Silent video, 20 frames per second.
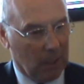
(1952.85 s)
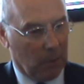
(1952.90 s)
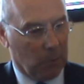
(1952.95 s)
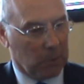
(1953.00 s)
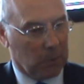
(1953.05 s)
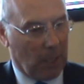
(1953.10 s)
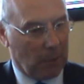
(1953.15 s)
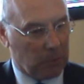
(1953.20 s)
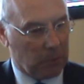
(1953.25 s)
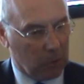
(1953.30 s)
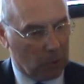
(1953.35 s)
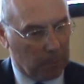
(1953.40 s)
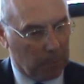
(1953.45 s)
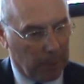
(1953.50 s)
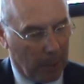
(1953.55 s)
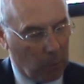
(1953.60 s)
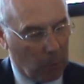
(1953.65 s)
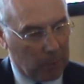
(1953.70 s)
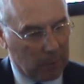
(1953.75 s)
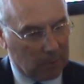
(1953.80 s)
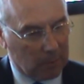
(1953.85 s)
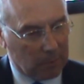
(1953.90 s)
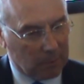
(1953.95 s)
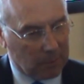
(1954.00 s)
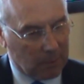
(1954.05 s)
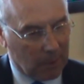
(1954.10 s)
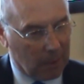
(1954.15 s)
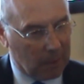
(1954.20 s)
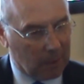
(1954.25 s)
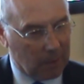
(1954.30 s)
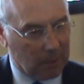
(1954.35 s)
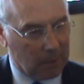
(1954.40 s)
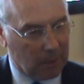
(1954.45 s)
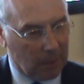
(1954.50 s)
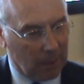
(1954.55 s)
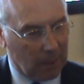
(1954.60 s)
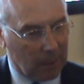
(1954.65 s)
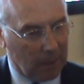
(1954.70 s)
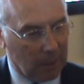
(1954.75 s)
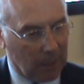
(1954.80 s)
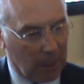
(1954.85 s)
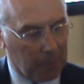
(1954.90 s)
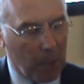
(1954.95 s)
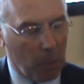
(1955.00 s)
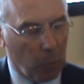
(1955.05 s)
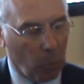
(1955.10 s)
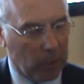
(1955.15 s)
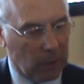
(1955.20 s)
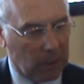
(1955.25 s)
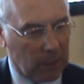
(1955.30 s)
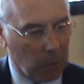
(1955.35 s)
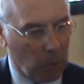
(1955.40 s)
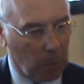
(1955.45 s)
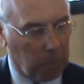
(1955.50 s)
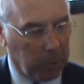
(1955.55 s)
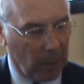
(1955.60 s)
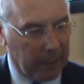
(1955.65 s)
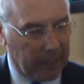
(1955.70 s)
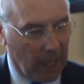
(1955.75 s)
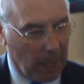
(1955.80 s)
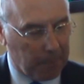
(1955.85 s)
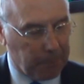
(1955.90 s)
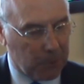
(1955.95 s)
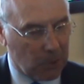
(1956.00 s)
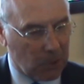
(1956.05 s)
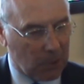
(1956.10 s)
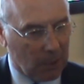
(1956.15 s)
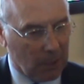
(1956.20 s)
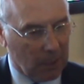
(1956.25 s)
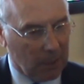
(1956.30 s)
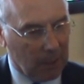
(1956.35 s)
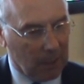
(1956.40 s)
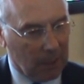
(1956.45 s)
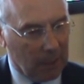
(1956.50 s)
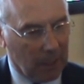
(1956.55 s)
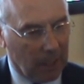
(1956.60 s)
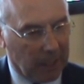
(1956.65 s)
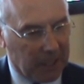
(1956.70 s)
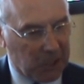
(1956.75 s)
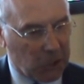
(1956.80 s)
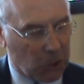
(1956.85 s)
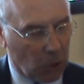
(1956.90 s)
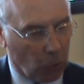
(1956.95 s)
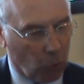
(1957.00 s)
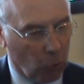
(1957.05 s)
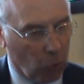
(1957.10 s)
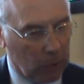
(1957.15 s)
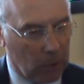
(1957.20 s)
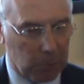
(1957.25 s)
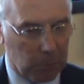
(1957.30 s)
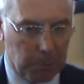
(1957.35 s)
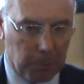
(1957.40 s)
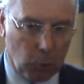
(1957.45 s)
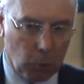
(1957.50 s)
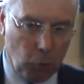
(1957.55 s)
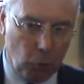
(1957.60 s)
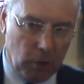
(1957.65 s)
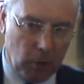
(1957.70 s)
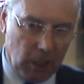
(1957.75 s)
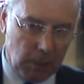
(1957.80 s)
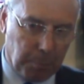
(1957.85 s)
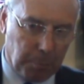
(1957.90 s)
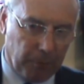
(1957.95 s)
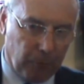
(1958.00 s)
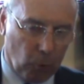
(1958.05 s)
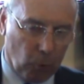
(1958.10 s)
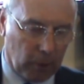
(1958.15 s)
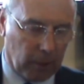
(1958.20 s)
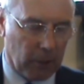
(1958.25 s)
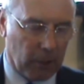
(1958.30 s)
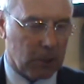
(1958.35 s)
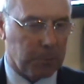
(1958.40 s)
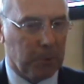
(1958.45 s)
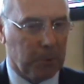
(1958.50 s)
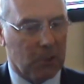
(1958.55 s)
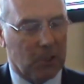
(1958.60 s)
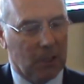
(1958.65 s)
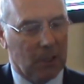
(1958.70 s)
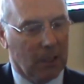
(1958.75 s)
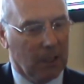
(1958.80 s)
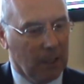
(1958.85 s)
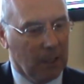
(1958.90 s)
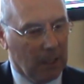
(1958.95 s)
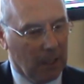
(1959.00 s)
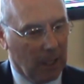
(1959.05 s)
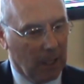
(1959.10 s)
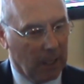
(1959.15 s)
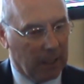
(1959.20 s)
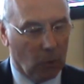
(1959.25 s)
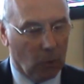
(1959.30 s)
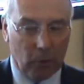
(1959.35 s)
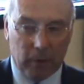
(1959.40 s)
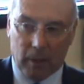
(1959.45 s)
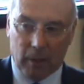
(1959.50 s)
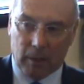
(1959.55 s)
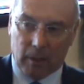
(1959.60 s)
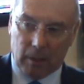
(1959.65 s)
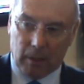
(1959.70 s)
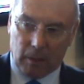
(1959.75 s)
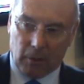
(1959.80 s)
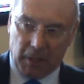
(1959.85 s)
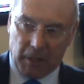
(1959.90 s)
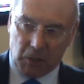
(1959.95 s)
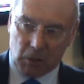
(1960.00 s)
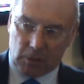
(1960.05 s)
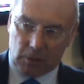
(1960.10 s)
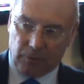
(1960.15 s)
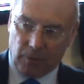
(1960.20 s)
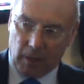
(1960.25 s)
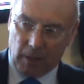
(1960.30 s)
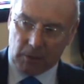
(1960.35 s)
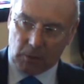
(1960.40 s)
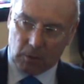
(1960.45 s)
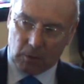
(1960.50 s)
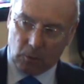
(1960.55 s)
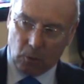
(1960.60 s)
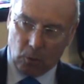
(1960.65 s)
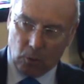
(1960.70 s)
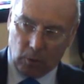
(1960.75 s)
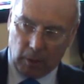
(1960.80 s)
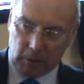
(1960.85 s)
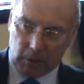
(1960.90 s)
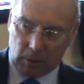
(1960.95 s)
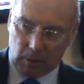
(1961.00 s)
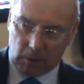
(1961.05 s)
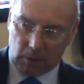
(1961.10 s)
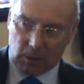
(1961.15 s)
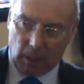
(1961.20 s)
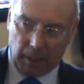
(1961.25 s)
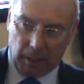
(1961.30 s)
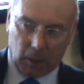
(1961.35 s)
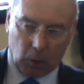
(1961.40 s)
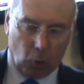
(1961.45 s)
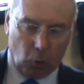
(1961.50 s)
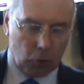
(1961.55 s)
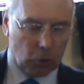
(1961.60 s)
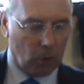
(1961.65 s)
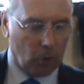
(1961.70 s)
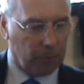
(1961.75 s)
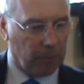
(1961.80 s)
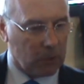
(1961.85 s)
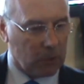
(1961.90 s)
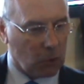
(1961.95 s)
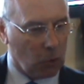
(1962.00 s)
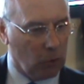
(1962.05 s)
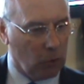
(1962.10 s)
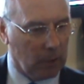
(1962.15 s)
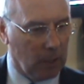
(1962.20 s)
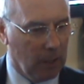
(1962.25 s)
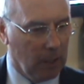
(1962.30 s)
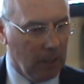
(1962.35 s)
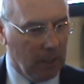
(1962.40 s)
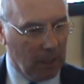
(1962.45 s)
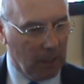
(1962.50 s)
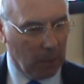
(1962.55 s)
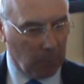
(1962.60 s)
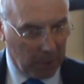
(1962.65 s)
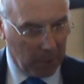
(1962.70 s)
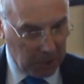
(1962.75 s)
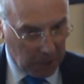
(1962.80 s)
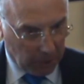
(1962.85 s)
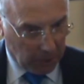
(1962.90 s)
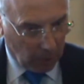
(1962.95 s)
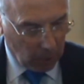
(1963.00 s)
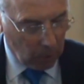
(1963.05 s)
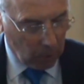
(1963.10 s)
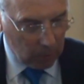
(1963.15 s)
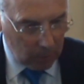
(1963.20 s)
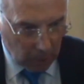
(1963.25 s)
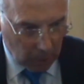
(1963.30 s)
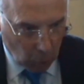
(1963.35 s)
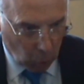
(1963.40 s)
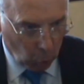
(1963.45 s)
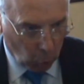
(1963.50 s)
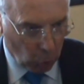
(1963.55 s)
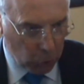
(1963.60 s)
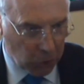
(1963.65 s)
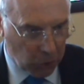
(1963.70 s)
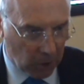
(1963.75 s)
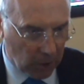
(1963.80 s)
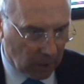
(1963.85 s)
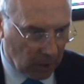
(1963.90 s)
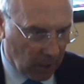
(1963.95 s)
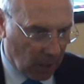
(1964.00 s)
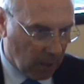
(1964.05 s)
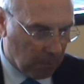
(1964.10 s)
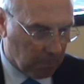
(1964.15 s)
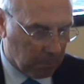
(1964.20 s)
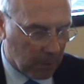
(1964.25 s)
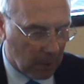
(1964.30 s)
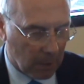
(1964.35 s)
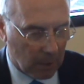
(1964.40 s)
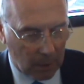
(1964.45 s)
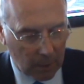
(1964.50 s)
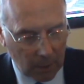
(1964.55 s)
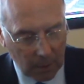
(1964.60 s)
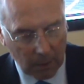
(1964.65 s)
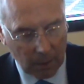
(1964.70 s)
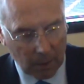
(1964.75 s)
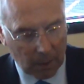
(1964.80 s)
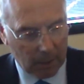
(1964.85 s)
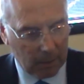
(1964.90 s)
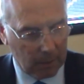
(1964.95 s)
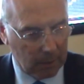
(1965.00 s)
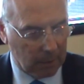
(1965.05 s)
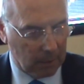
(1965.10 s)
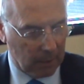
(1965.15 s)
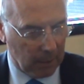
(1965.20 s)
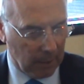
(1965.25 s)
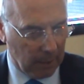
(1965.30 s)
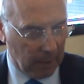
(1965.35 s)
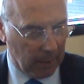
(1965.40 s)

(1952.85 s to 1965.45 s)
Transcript: was absolutely brilliant. And I remember one time we were playing Hibs at Easter Road. It was about 2 days before Christmas, and all the Rangers fans had all like the Santa Claus outfits on, and we're in the dugout engrossed in the game, and